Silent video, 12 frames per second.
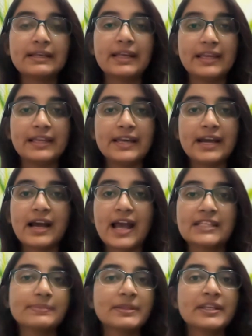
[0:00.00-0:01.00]
area
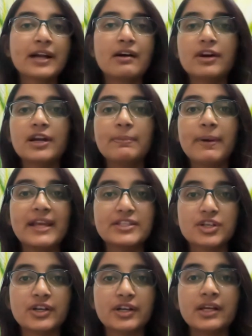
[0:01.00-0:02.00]
has been covered by
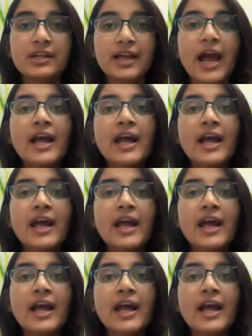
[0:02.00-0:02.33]
Charak